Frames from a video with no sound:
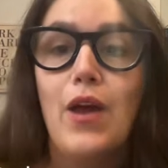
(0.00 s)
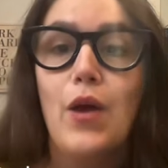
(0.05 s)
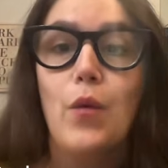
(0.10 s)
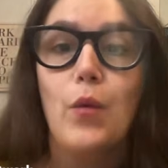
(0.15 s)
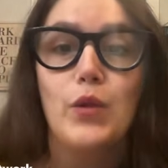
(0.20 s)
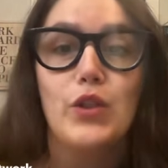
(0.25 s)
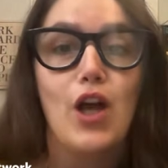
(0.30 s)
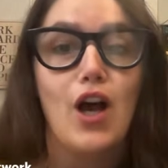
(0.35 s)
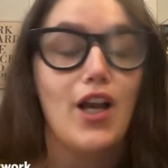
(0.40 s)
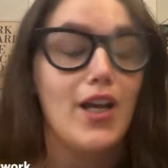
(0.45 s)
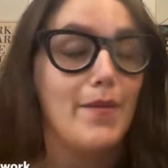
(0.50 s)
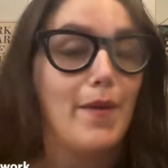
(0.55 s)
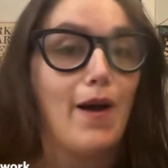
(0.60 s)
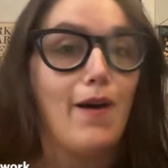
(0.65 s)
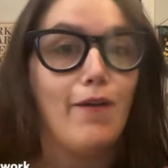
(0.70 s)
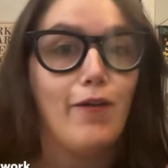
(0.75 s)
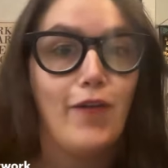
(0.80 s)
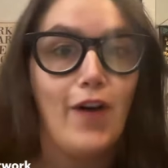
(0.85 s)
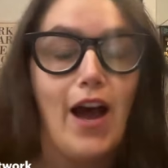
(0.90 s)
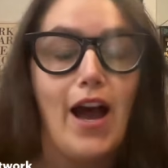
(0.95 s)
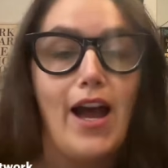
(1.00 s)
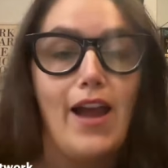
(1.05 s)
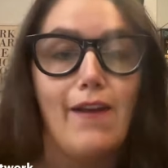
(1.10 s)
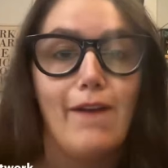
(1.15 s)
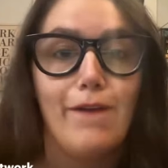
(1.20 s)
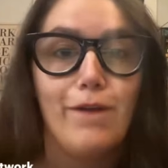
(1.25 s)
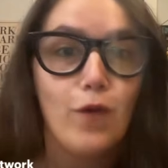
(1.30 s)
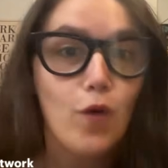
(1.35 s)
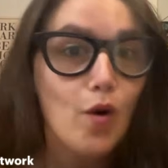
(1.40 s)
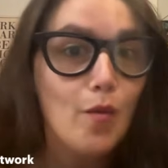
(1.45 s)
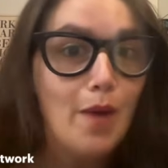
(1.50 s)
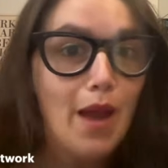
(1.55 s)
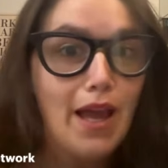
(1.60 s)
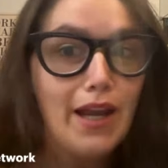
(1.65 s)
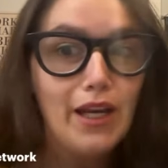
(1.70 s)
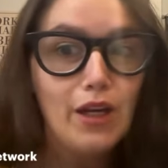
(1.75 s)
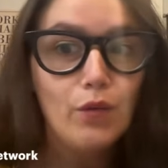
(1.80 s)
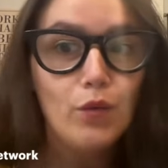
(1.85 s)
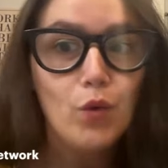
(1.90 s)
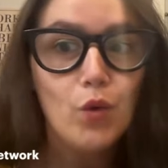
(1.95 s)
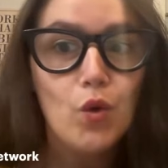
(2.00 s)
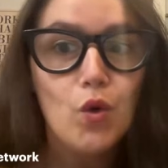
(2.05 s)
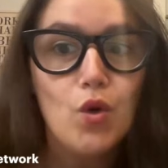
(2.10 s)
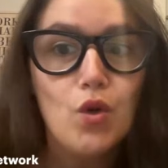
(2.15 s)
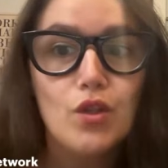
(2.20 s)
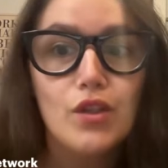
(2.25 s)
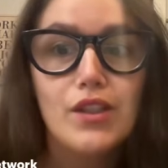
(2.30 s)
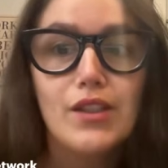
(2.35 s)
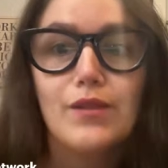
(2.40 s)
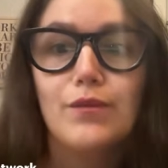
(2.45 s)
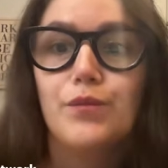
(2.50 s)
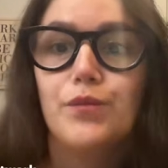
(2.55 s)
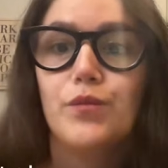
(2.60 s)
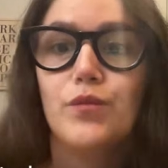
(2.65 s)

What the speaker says: We'll talk about 5 formatting rules.